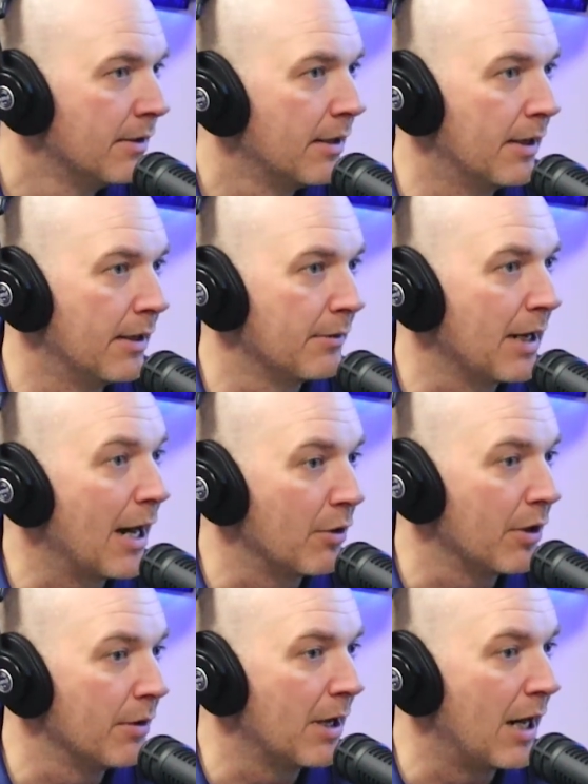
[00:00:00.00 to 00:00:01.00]

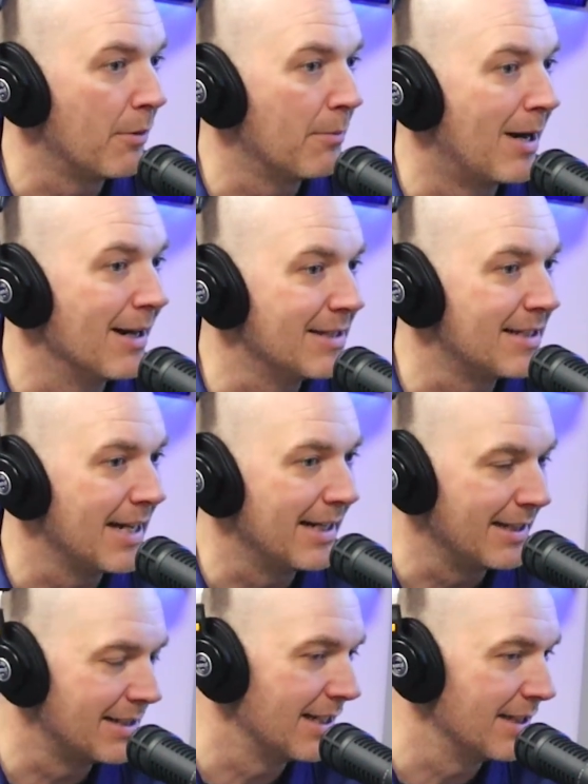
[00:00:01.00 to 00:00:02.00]
our mindset
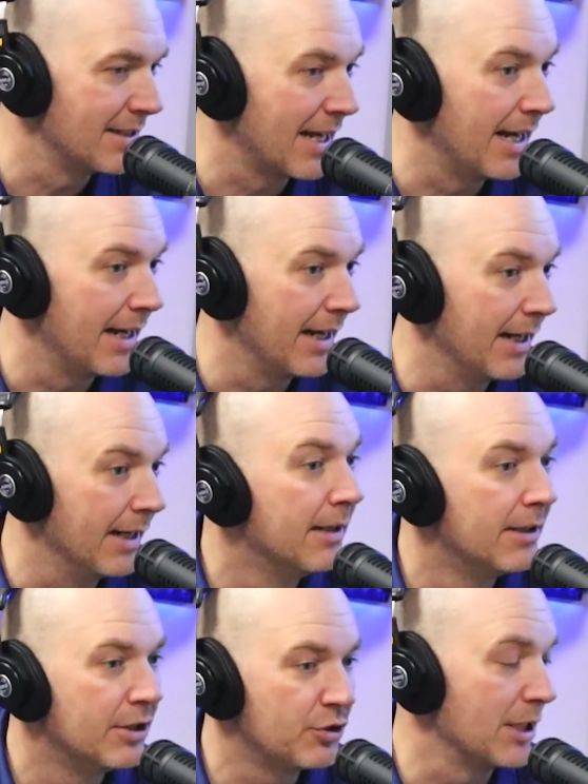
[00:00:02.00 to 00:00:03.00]
is as a
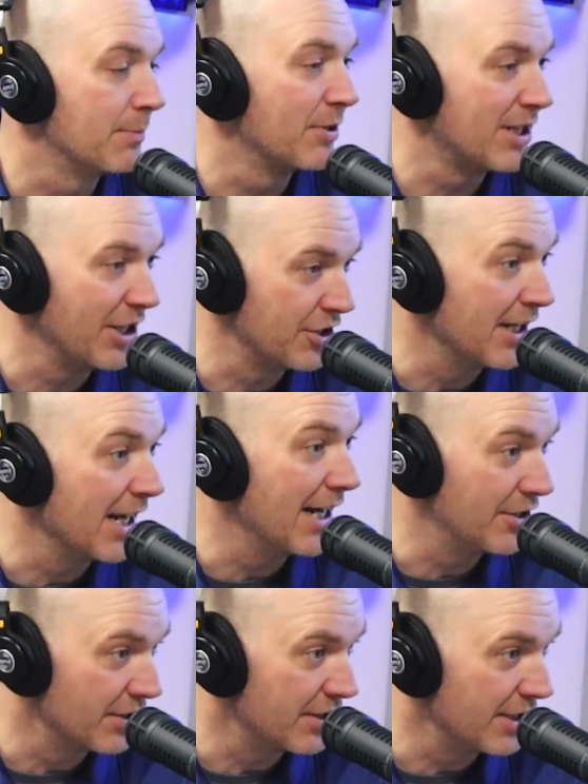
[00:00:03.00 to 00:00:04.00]
transportation
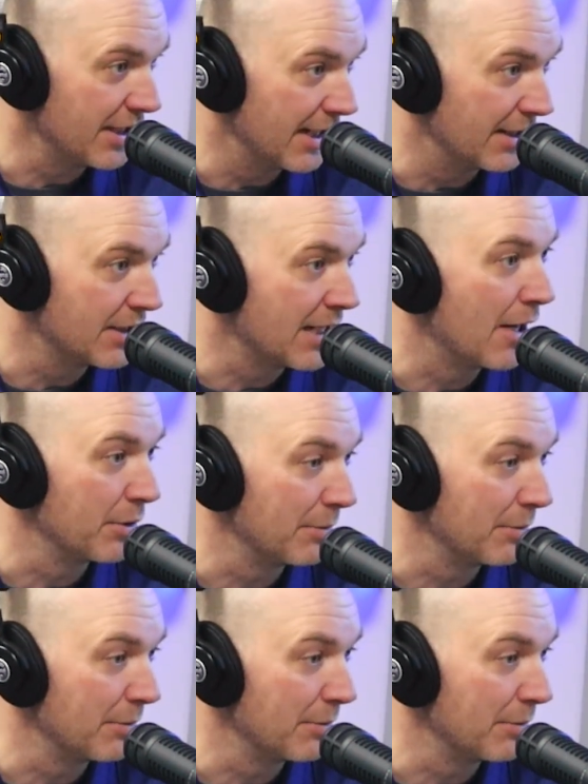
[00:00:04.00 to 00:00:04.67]
agency and how